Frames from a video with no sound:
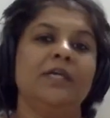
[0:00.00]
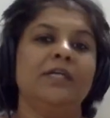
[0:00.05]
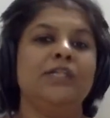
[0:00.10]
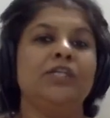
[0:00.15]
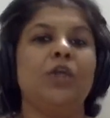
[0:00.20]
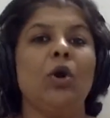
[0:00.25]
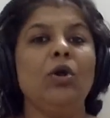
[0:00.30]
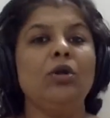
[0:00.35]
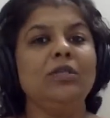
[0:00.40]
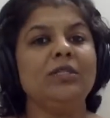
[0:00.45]

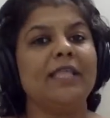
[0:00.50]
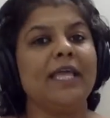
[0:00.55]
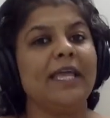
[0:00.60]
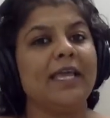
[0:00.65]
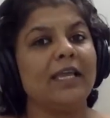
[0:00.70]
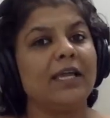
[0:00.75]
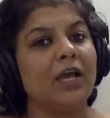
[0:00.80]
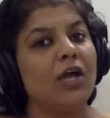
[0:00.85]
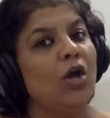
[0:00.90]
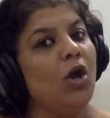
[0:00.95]
Don't
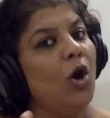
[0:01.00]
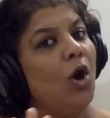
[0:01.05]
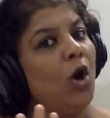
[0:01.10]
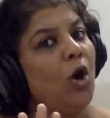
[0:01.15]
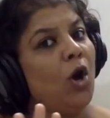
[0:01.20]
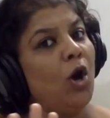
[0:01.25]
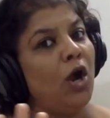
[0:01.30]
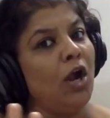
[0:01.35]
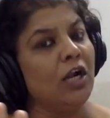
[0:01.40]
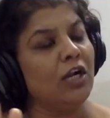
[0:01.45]
think
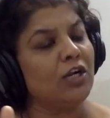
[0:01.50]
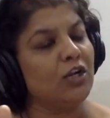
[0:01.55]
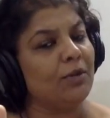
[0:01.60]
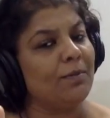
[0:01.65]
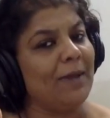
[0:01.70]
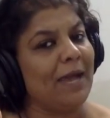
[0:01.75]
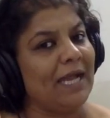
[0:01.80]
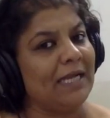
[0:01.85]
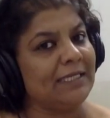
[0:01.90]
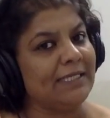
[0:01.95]
all
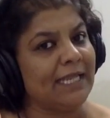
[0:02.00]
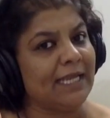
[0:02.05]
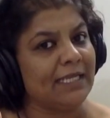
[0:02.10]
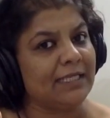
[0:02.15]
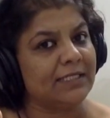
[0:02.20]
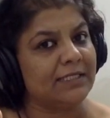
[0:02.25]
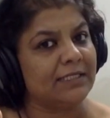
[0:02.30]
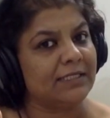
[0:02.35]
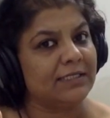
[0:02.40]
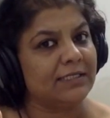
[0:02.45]

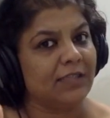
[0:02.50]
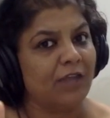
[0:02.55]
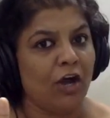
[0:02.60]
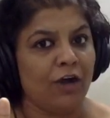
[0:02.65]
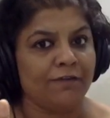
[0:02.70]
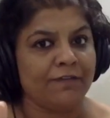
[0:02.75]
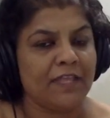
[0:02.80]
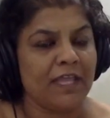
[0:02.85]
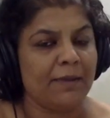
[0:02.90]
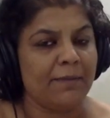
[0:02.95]
romantics
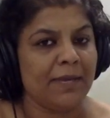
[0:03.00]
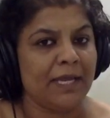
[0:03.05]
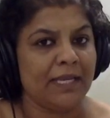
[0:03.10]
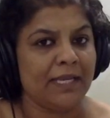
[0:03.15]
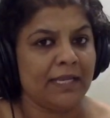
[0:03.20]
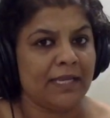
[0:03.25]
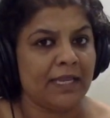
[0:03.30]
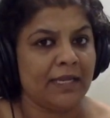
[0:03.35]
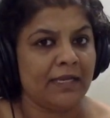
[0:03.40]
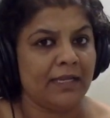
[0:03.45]
of the
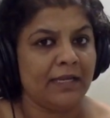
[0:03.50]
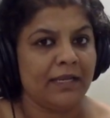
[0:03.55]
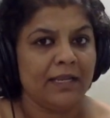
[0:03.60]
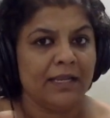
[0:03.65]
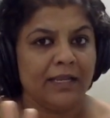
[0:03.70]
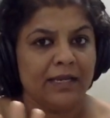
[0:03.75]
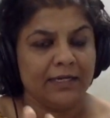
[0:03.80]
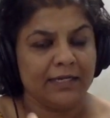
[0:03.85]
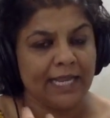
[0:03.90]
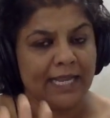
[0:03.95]
American
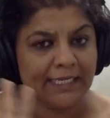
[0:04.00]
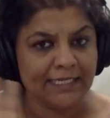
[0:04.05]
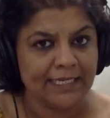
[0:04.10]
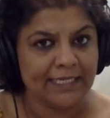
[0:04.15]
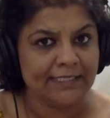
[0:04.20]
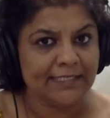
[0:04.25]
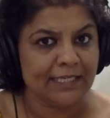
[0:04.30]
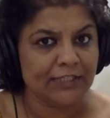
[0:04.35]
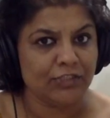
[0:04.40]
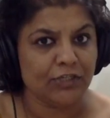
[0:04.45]

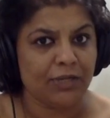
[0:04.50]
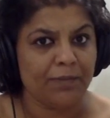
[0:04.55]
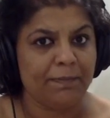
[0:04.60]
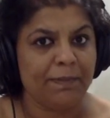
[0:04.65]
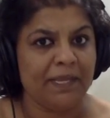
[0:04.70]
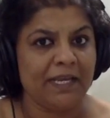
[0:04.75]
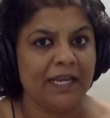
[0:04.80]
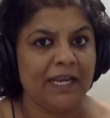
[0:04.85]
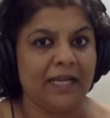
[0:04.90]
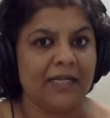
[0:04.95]
19th century
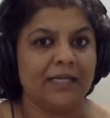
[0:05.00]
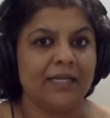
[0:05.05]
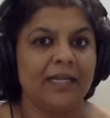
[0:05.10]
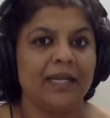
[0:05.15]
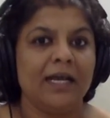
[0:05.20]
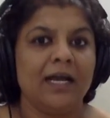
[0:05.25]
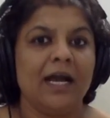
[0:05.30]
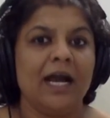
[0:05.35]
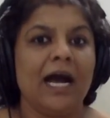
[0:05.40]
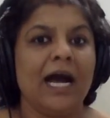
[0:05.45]
period
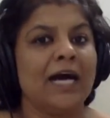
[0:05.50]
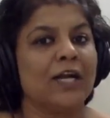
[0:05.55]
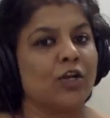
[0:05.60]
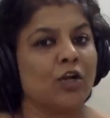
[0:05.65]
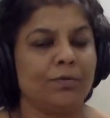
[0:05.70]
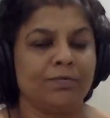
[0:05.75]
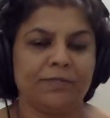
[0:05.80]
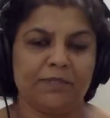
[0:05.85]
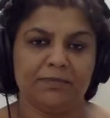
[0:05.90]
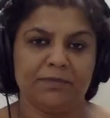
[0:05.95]
are
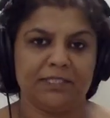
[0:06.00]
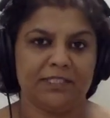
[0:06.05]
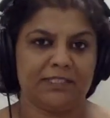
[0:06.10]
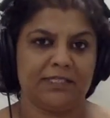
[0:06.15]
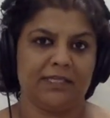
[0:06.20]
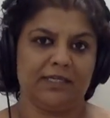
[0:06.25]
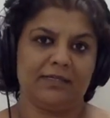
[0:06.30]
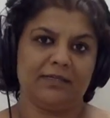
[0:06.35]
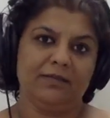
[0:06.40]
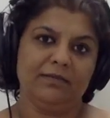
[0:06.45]

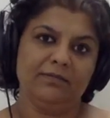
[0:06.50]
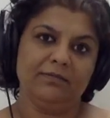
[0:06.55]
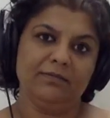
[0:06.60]
optimistic.